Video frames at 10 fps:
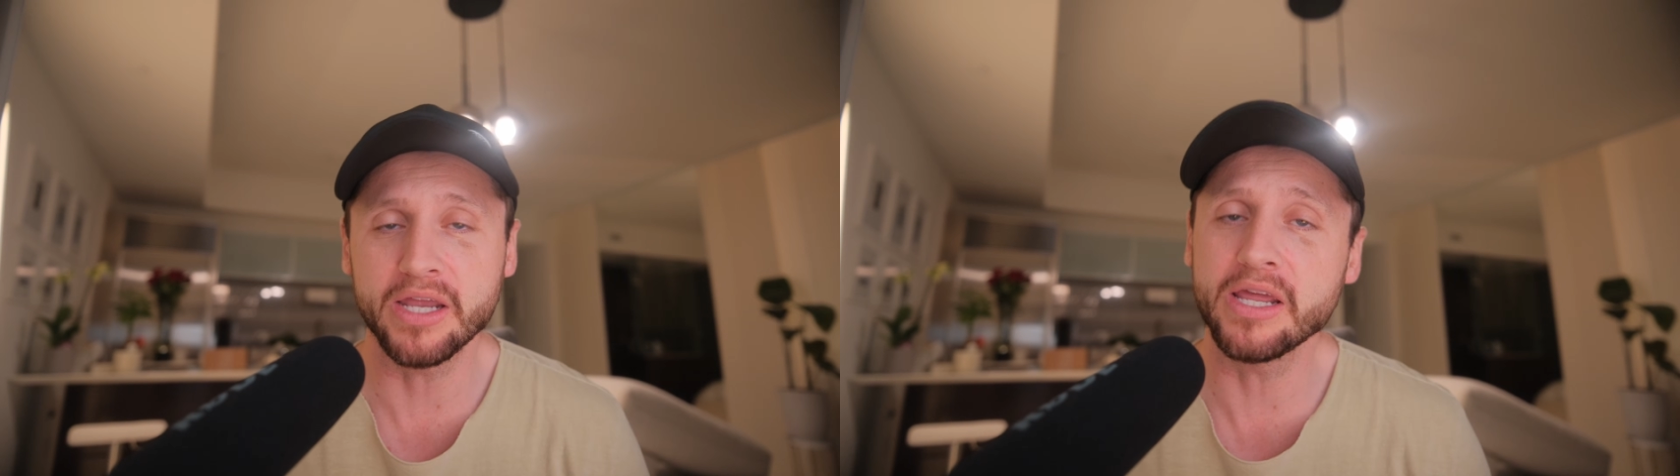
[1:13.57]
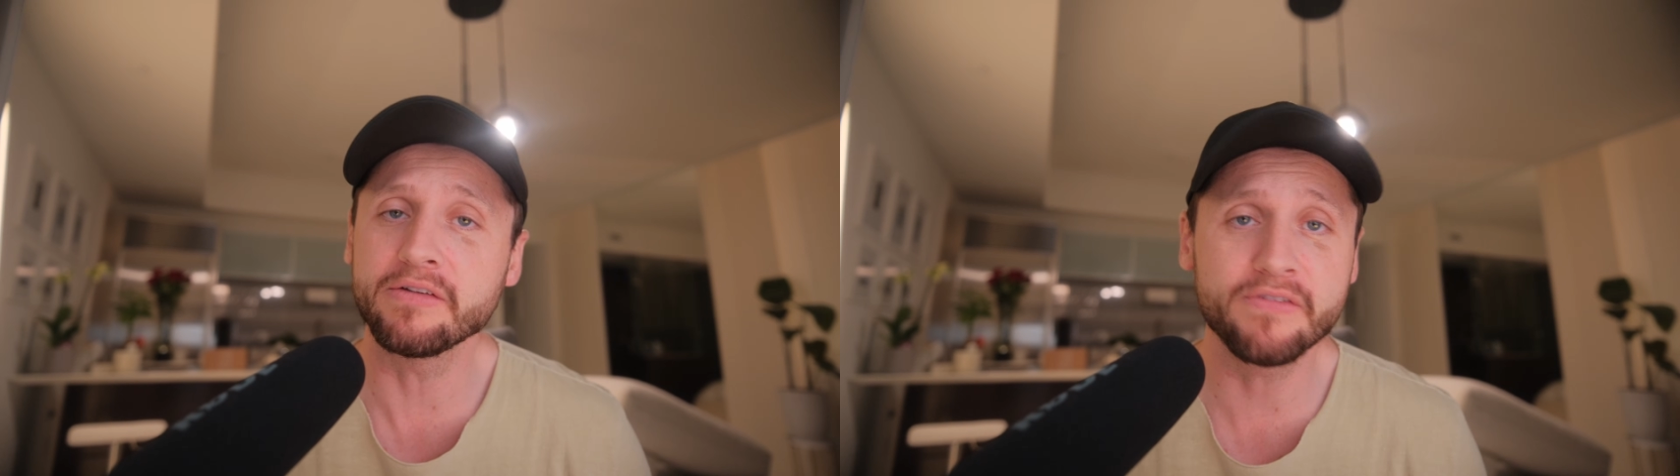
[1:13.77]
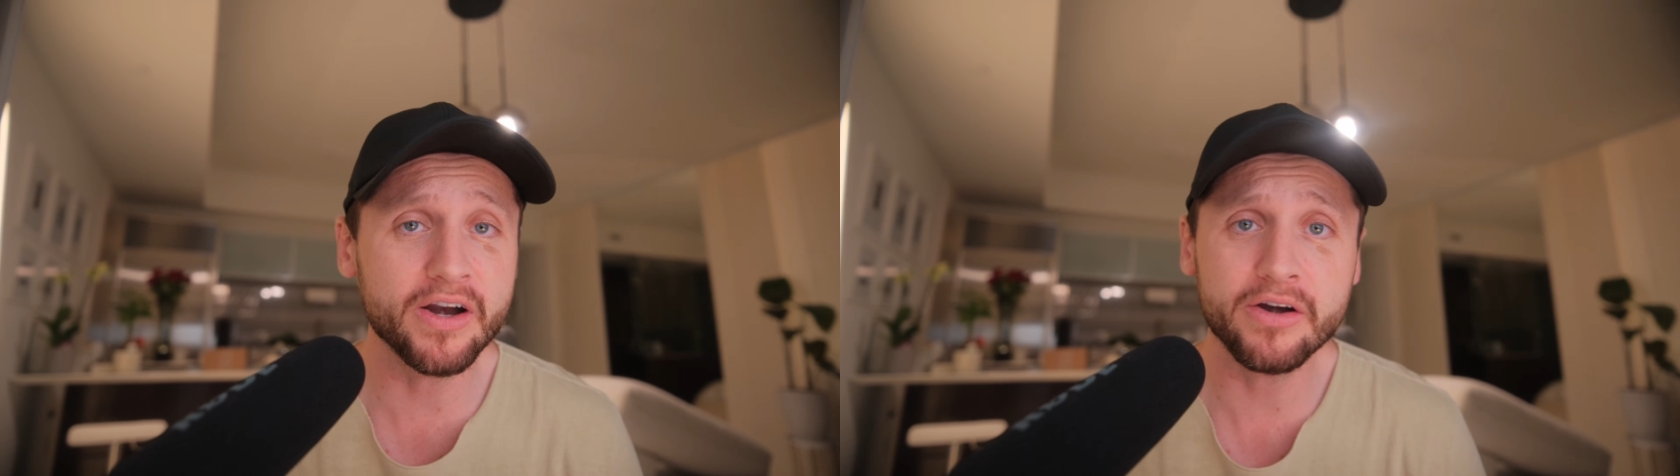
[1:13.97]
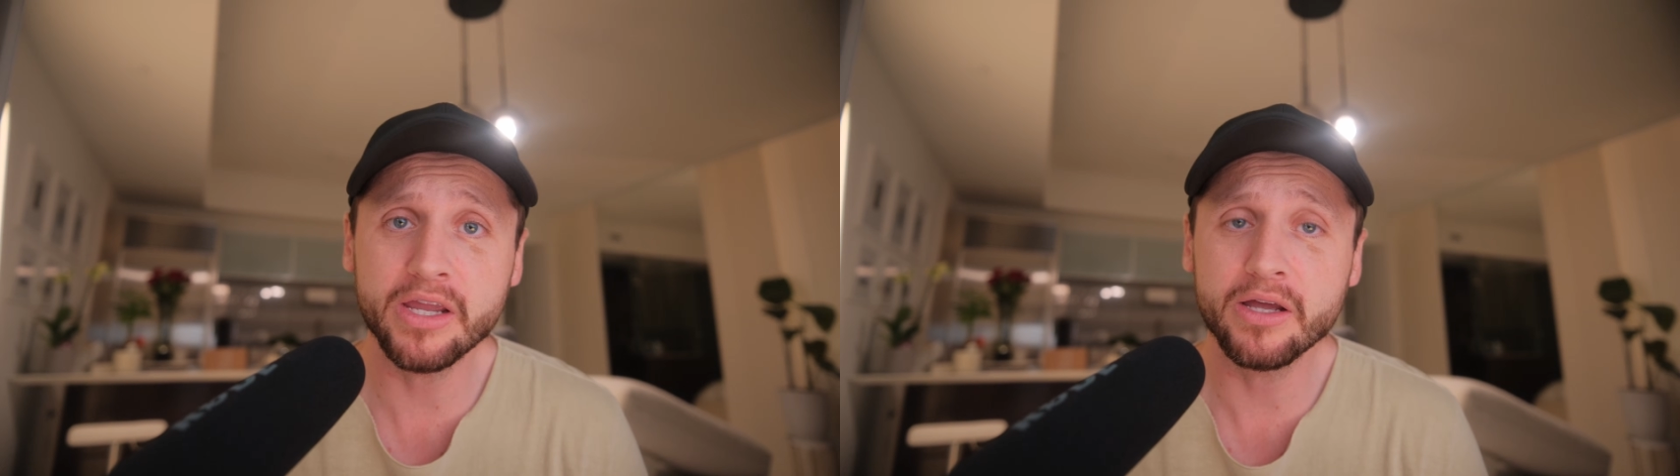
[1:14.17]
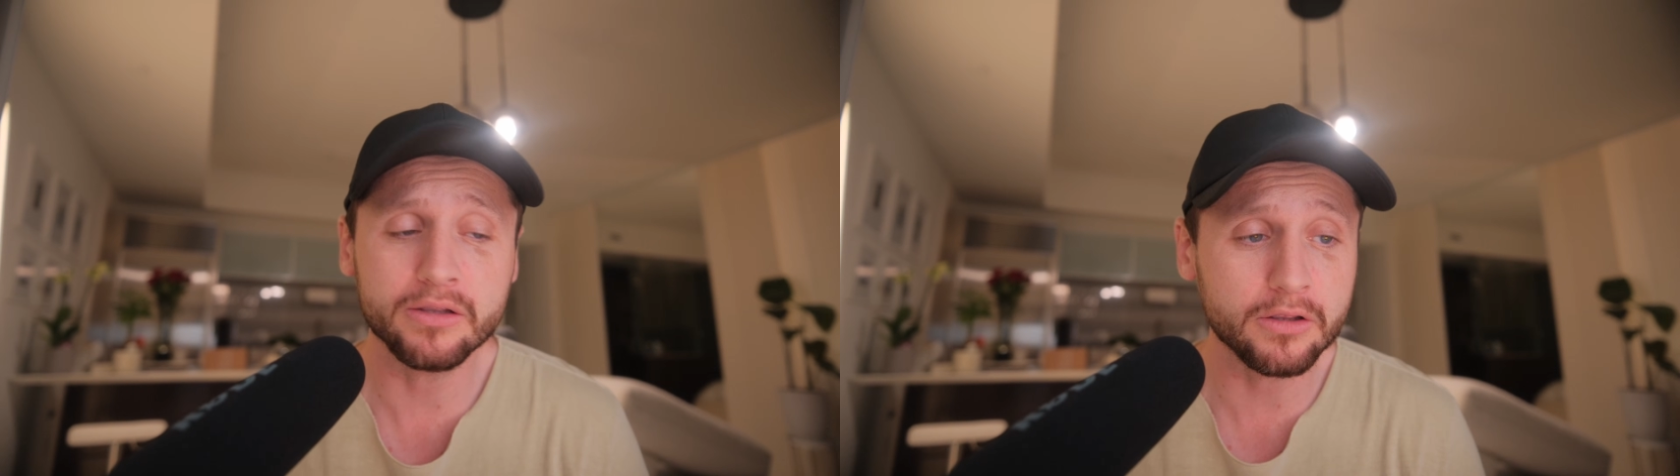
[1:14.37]
in a
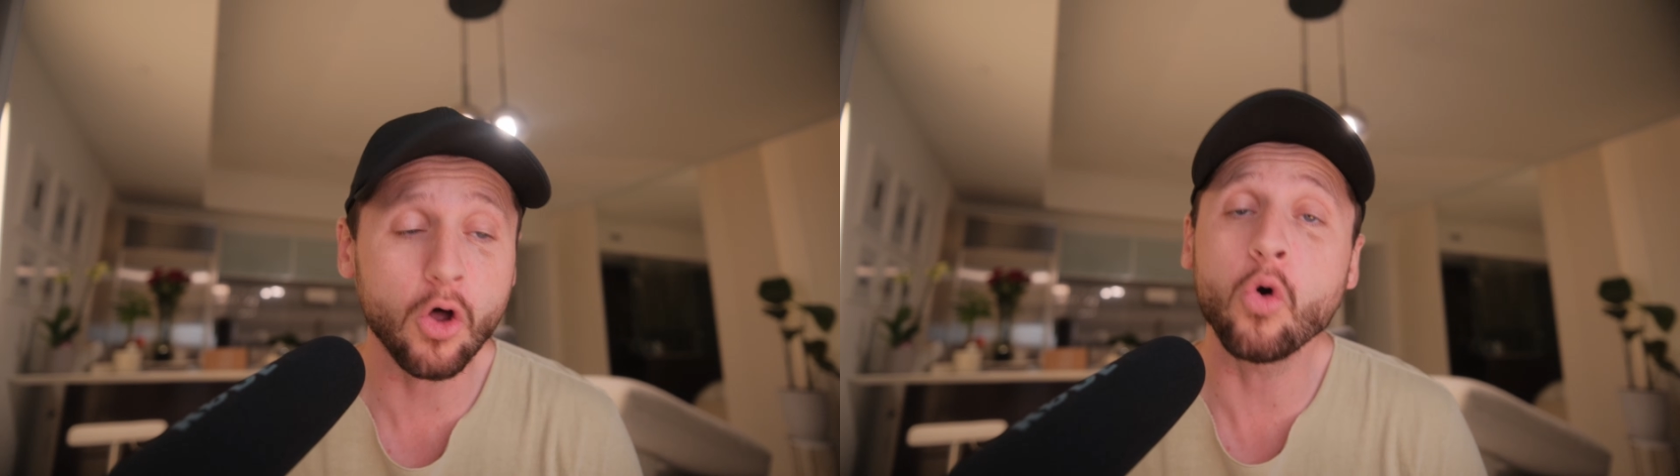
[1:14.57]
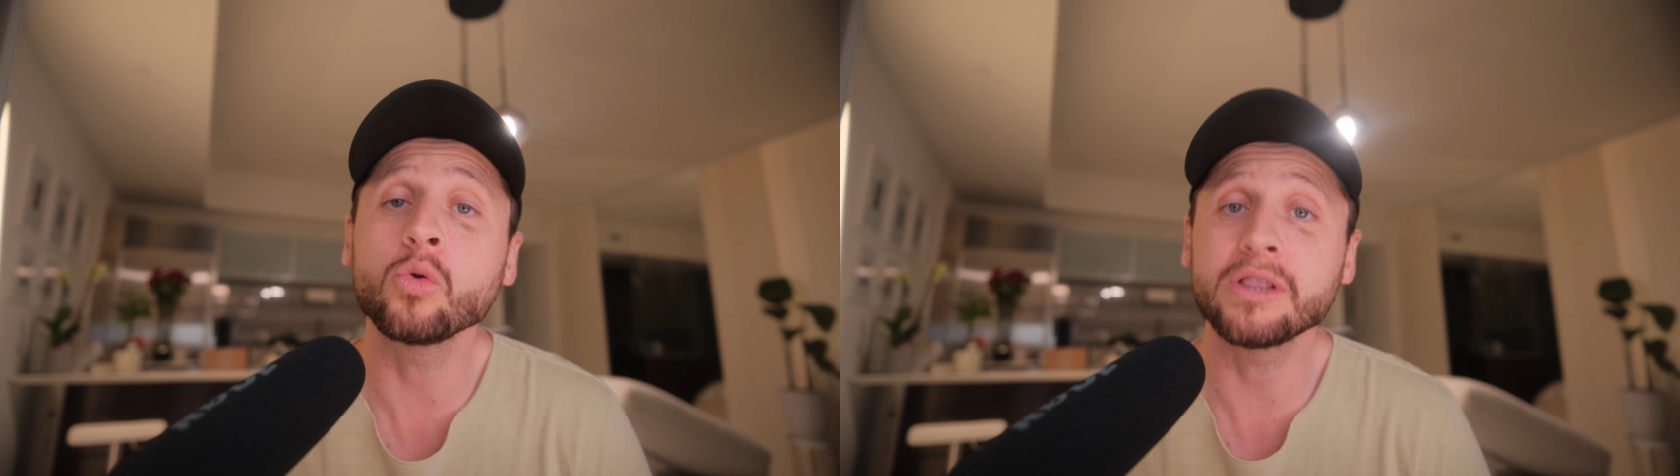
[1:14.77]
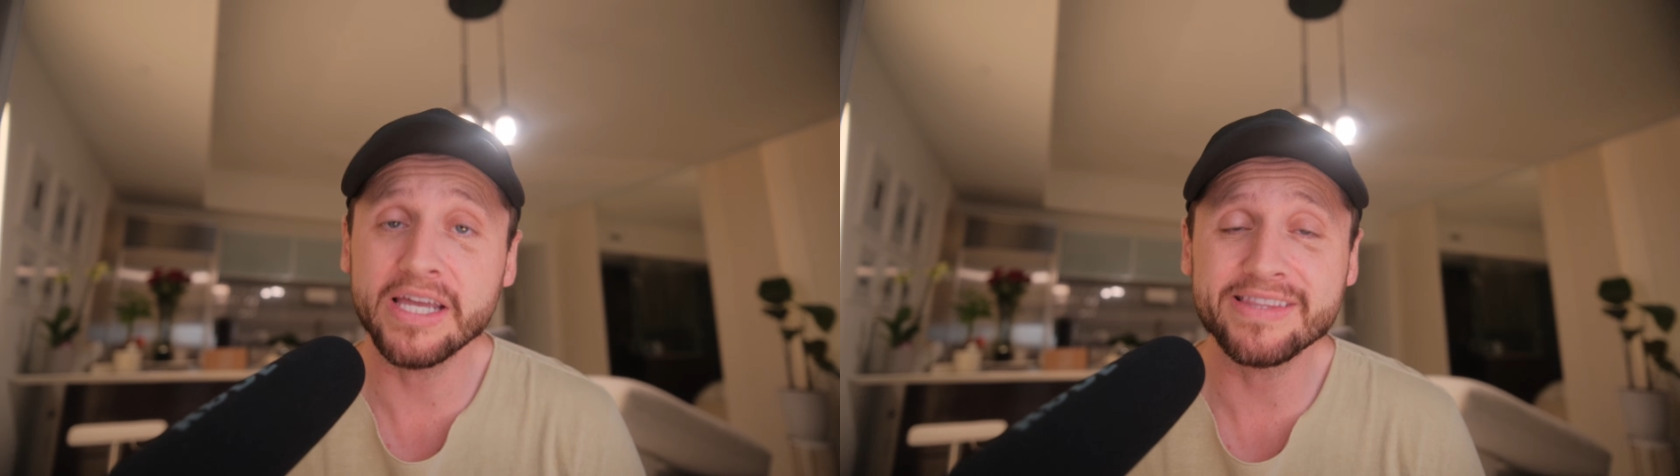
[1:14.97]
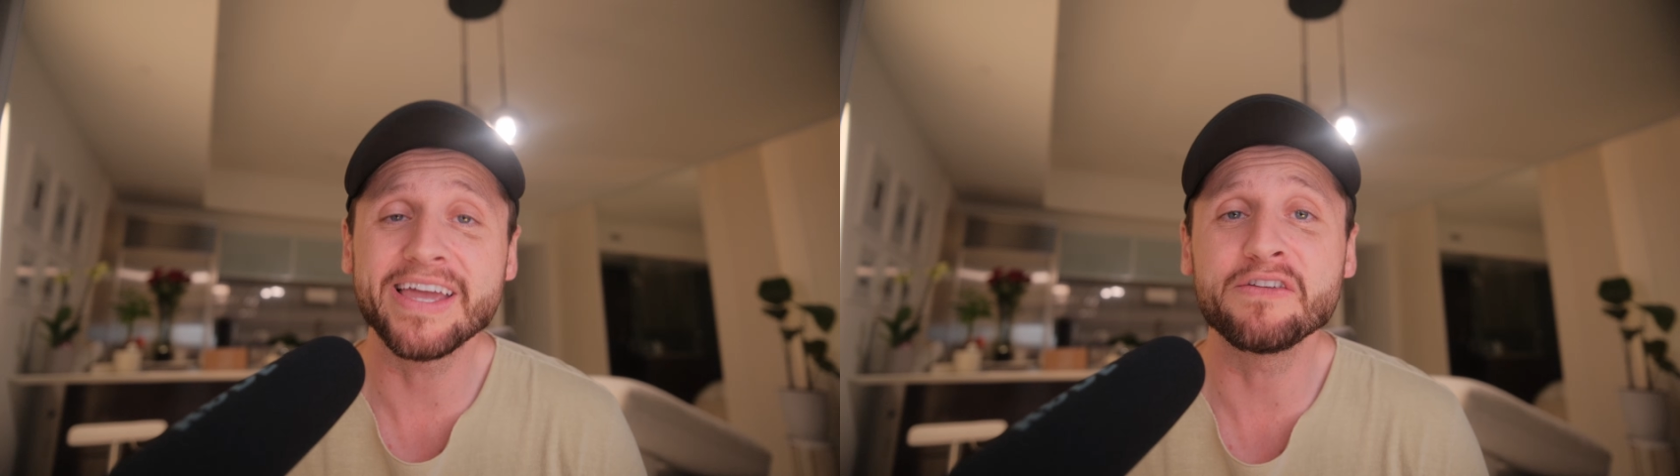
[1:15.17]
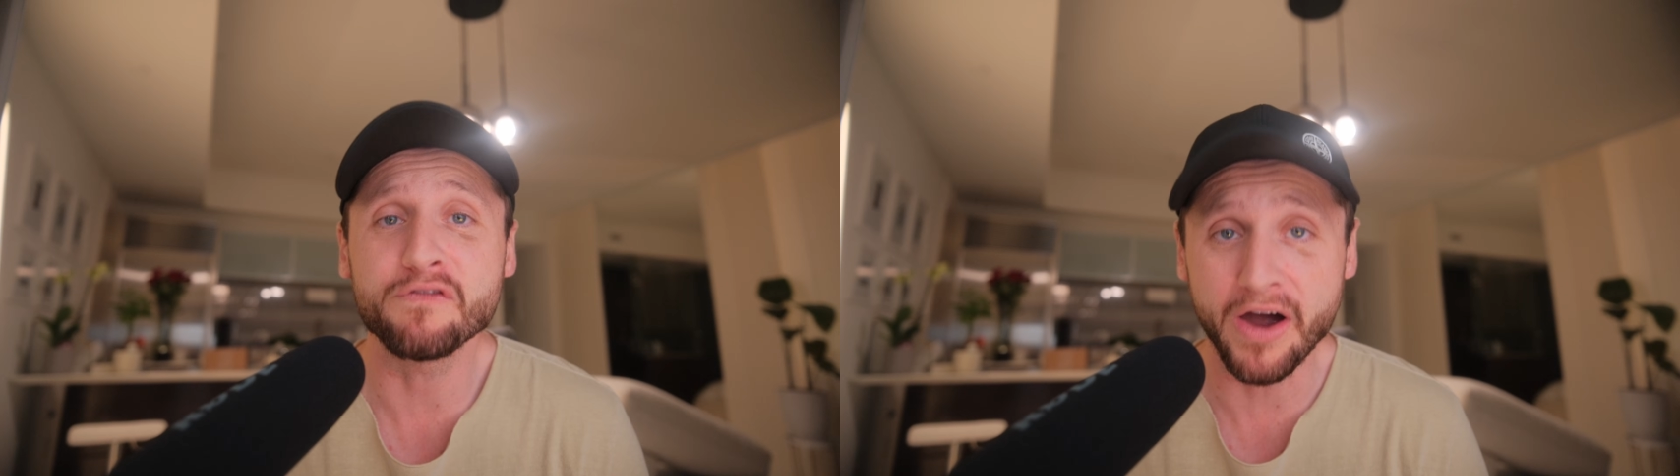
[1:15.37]
very low lit
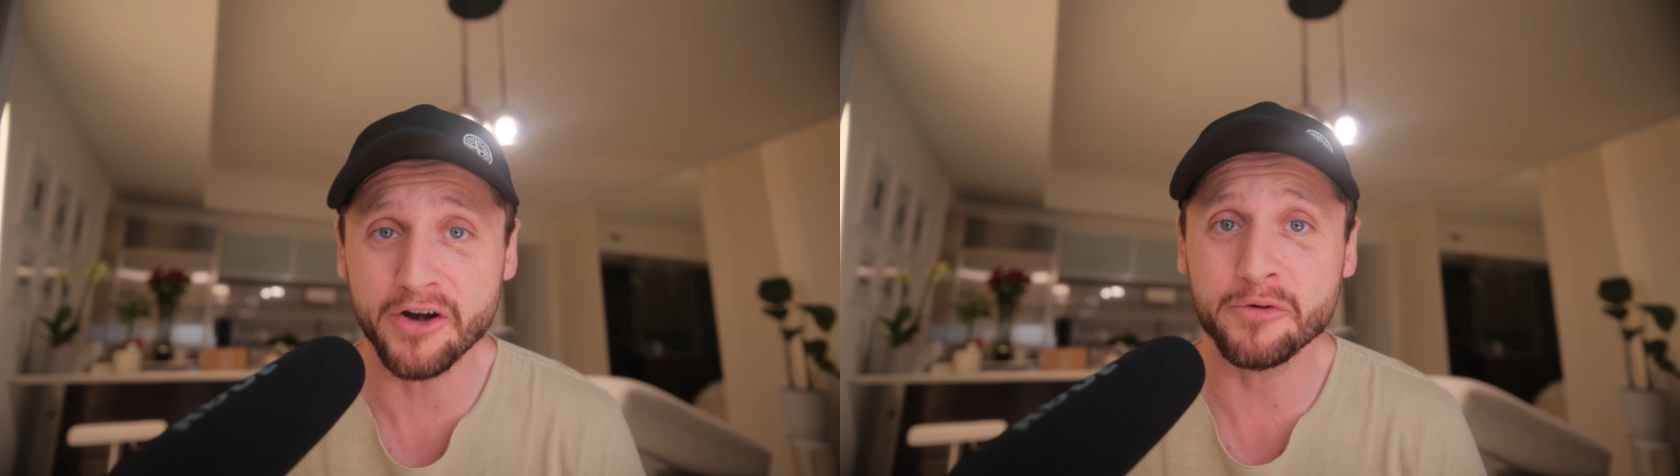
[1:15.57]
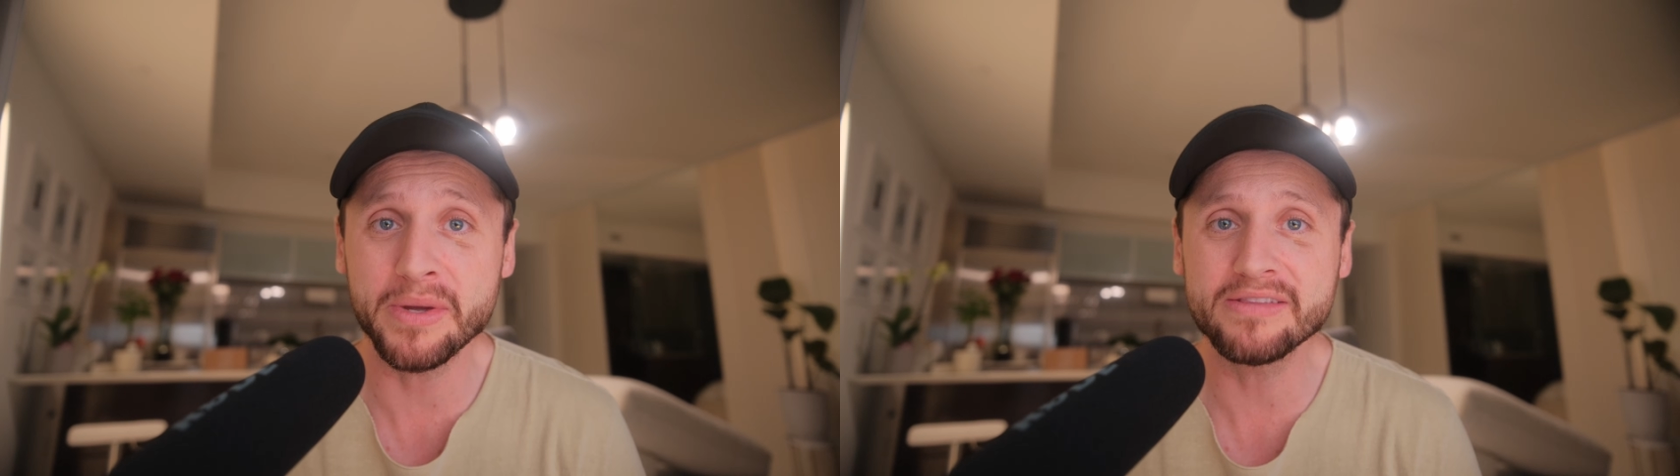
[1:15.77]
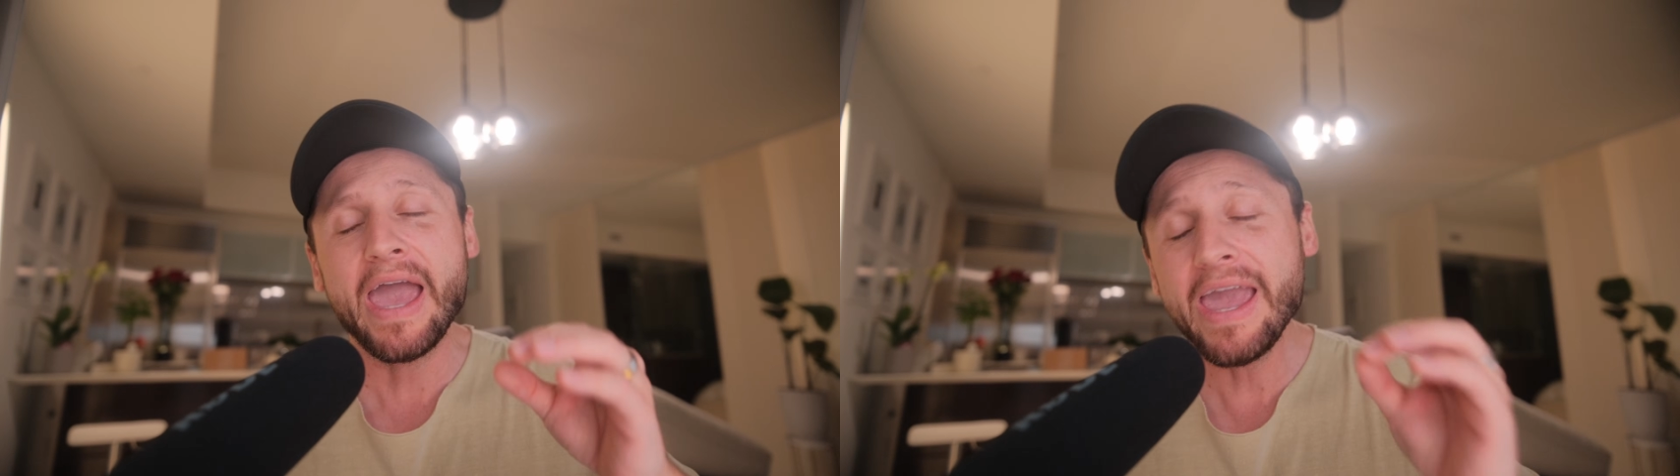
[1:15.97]
environment.